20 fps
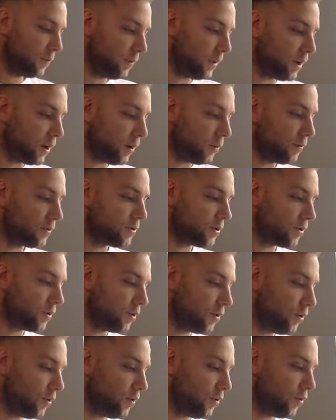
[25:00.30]
go
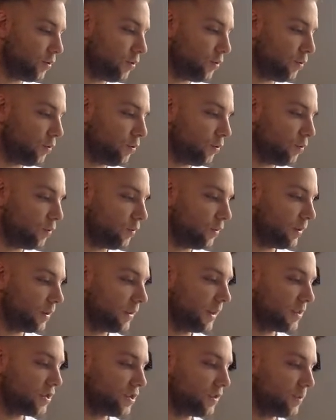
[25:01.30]
to
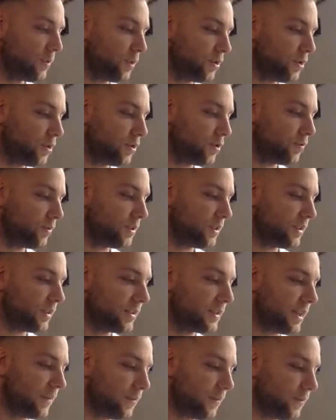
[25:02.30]
distributions, which is
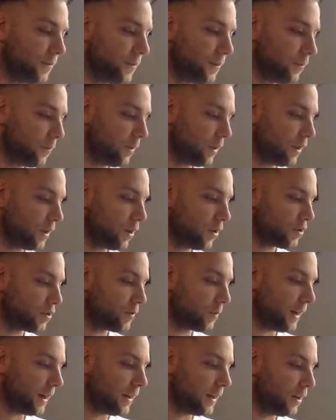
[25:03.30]
7. We're going to go to
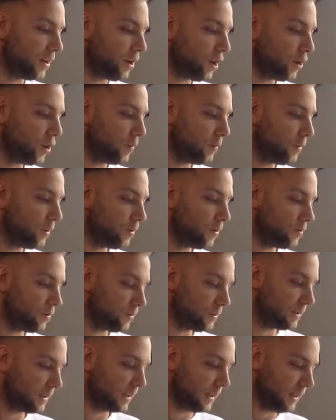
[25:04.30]
binomial
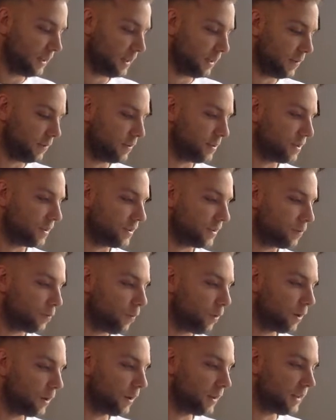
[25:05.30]
CD, which is
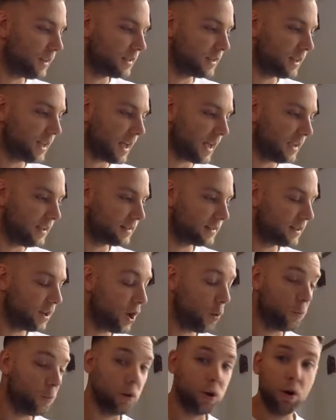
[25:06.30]
1 in this case.
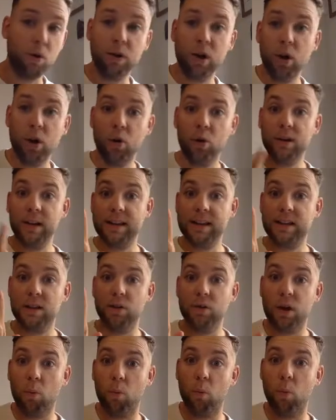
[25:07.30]
We only need to
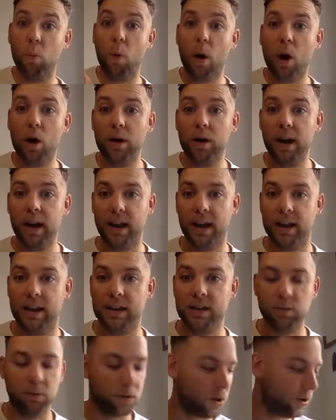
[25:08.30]
look at 1 here,
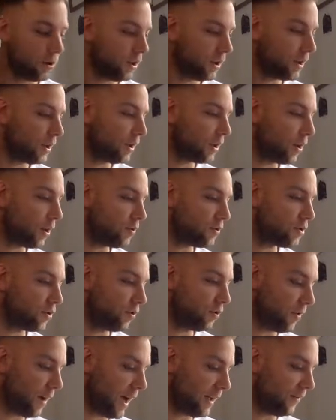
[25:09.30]
so we're only going to go
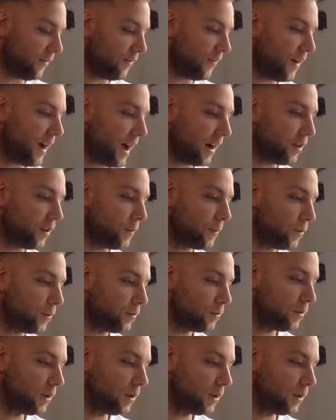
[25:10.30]
to a variable.